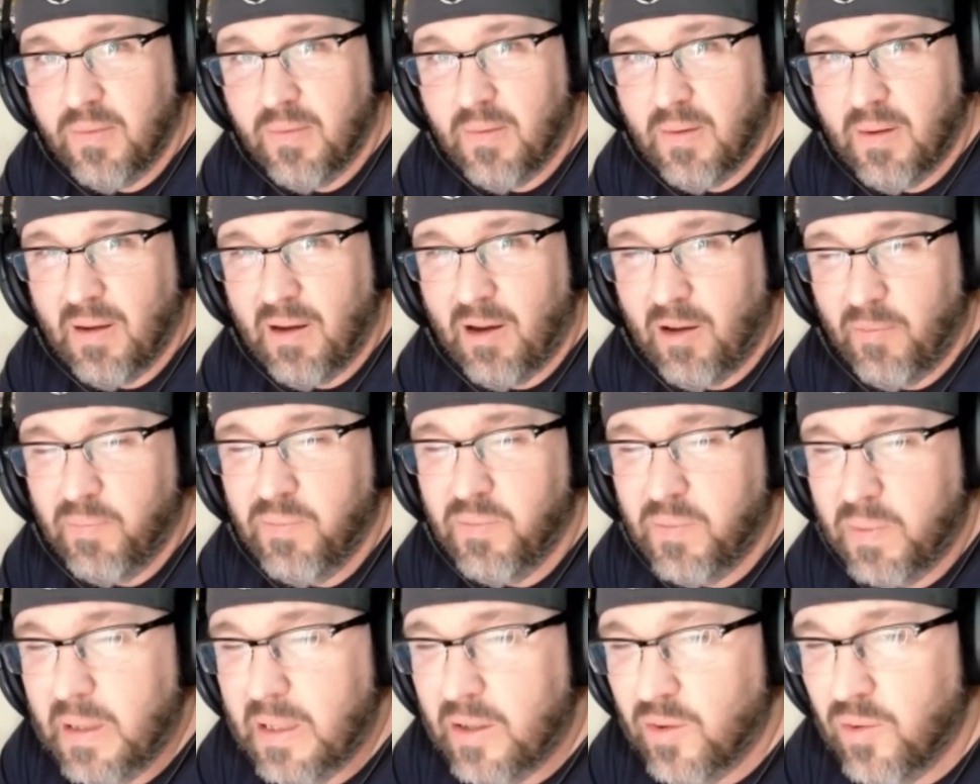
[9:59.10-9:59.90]
I'll
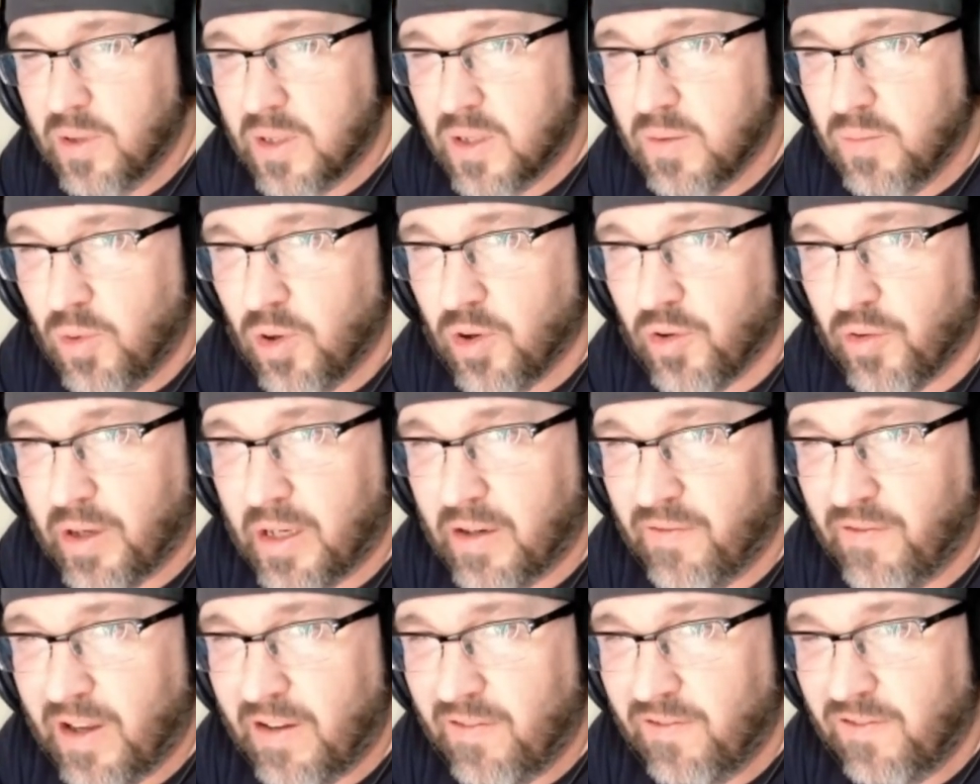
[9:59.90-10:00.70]
be doing some more Greta
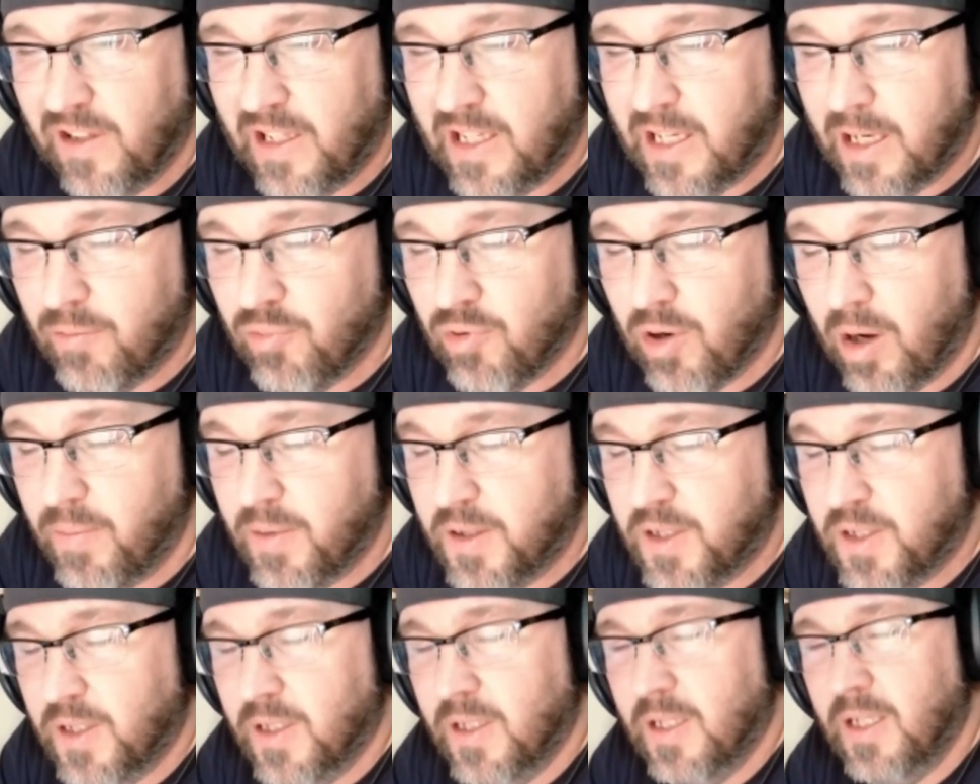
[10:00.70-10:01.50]
Van Fleet, I
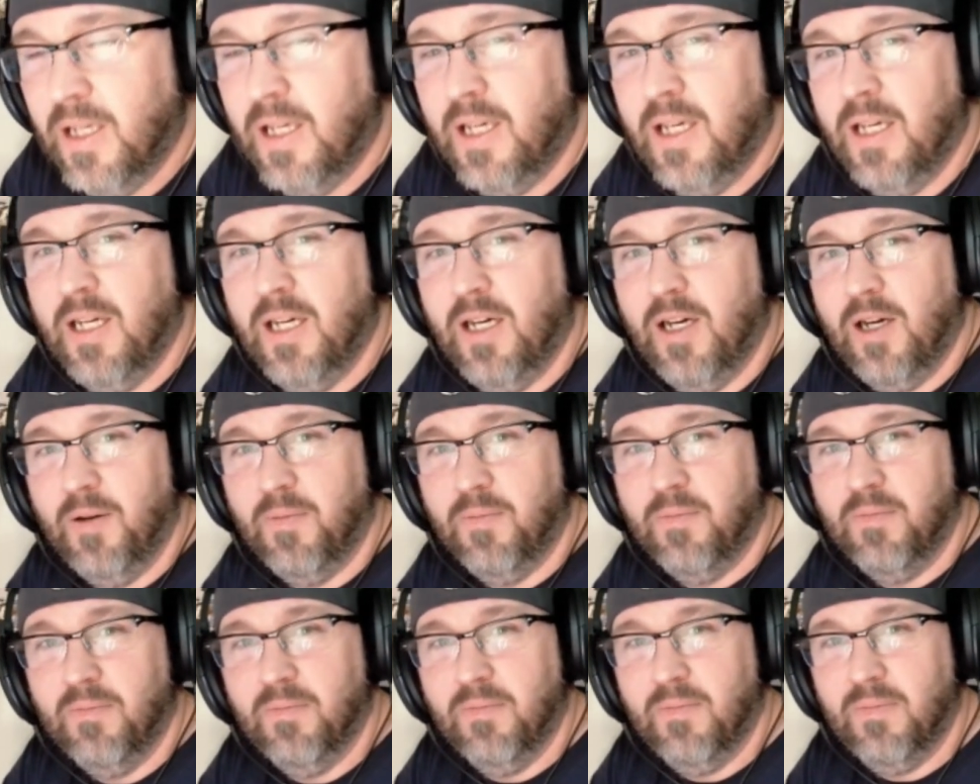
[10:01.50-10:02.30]
promise you.
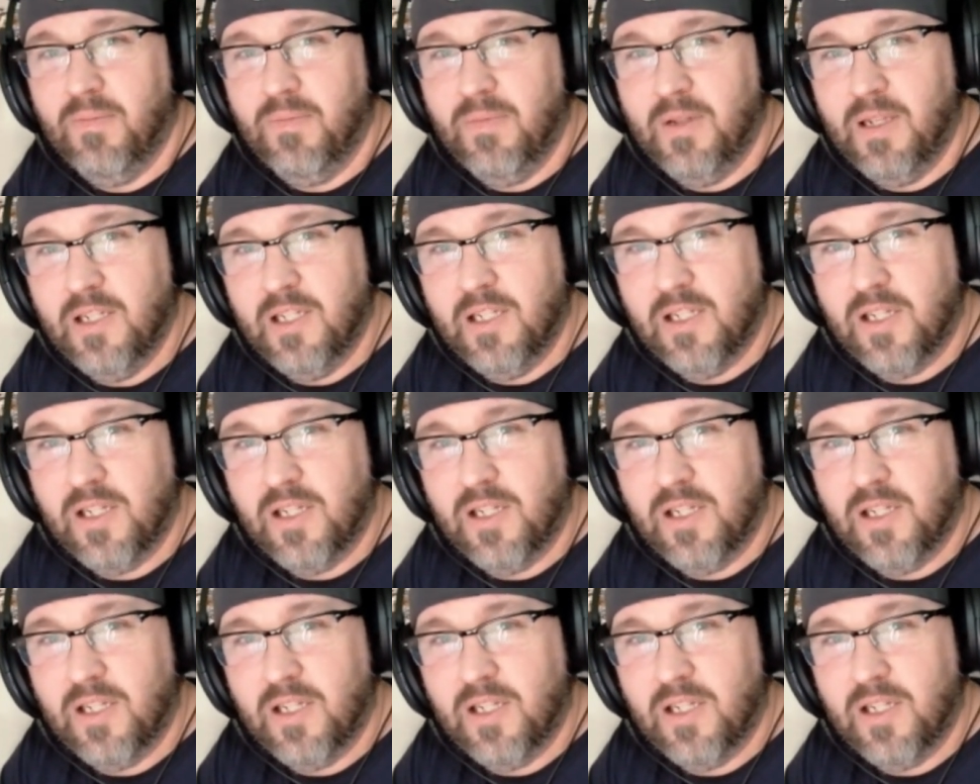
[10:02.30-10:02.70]
This is